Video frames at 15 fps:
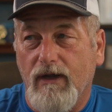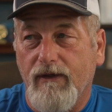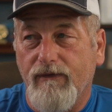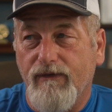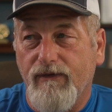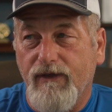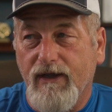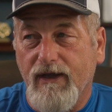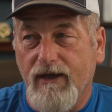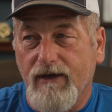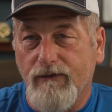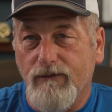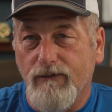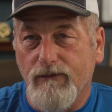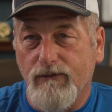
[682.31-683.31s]
and
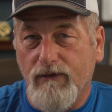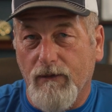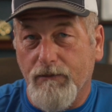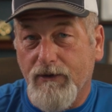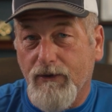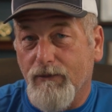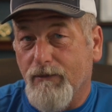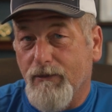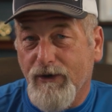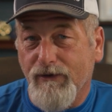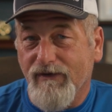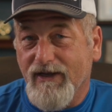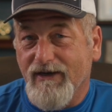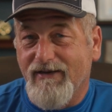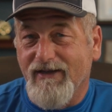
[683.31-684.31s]
then I'm going to
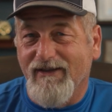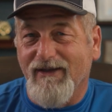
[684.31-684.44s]
move it.